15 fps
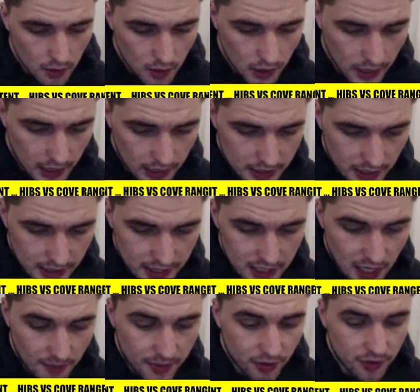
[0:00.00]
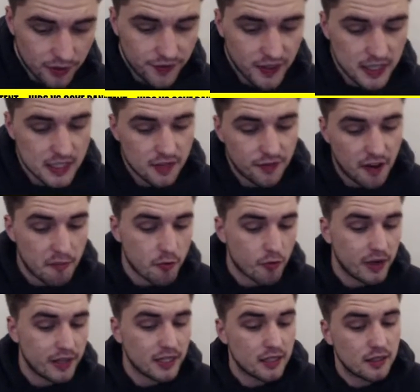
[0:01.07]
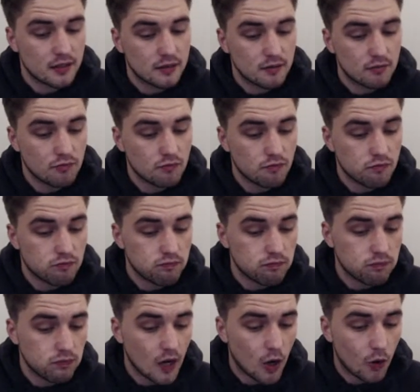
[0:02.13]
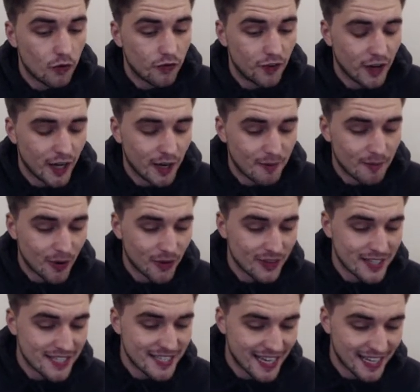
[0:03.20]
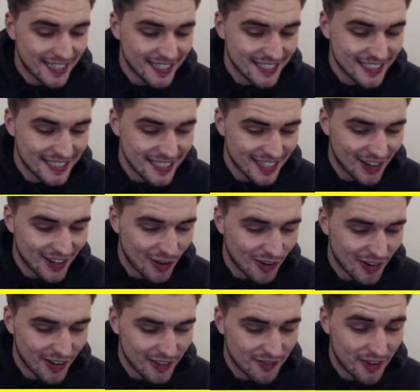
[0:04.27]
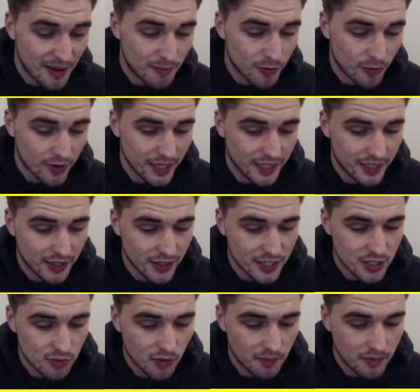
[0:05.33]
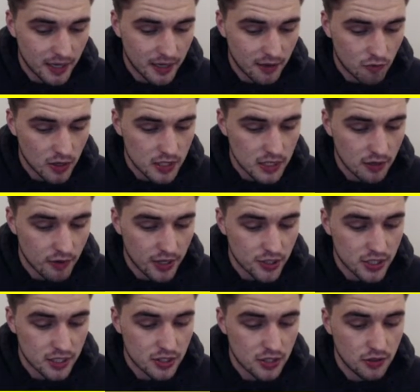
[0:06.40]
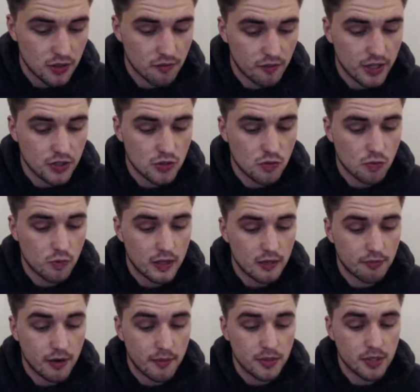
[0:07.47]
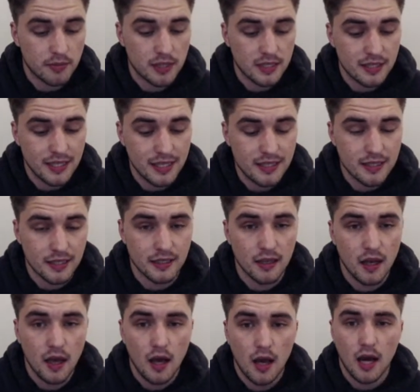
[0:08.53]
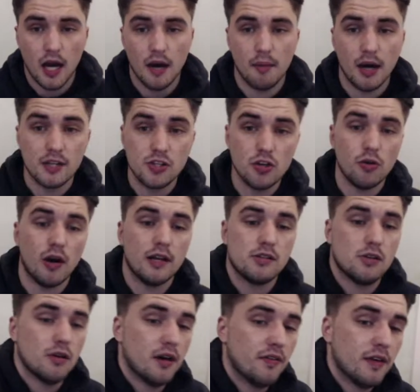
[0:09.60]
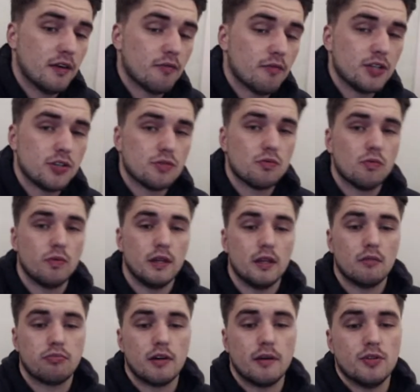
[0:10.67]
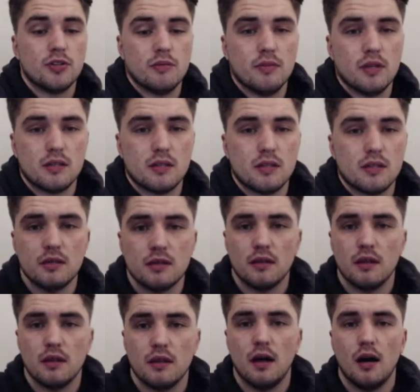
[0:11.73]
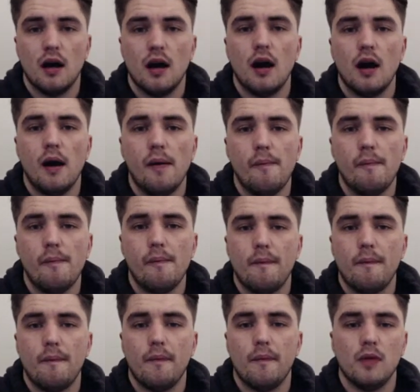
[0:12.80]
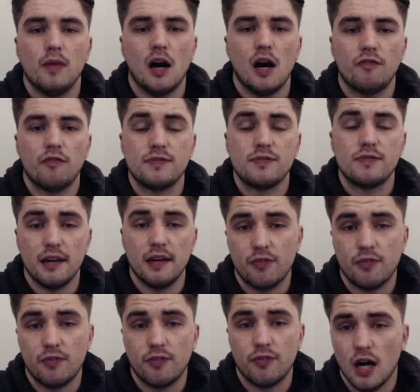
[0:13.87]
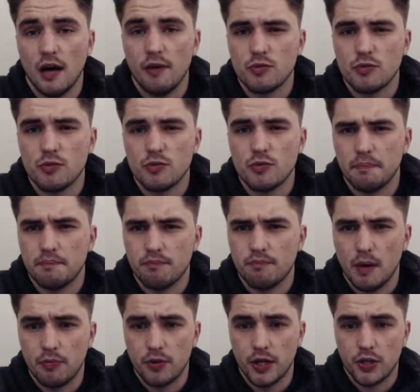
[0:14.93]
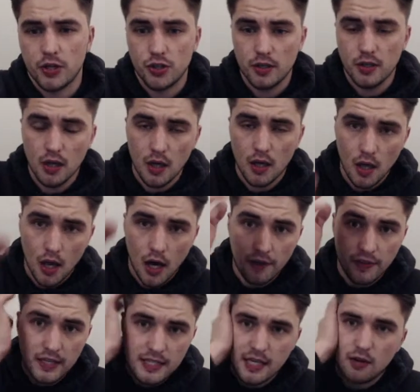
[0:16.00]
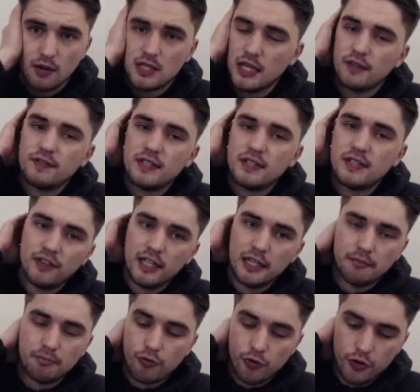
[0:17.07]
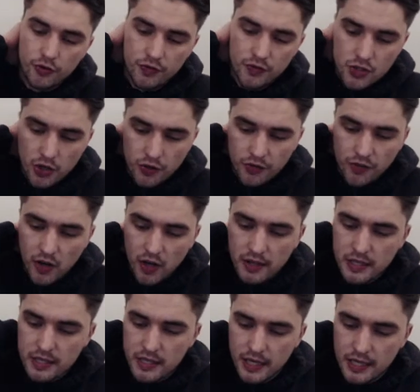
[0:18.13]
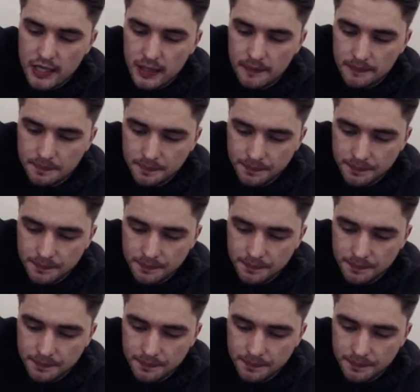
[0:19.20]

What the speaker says: Dundee Derby on the 1st of February and the Old Firm on the 2nd of February. Nice one, man. Rusty Wrench says, do you think Rangers will win the Premiership this season? I do. I think Rangers will win the Premiership this season. I've said it from the start. It was my prediction. I think Celtic have definitely improved so far this season.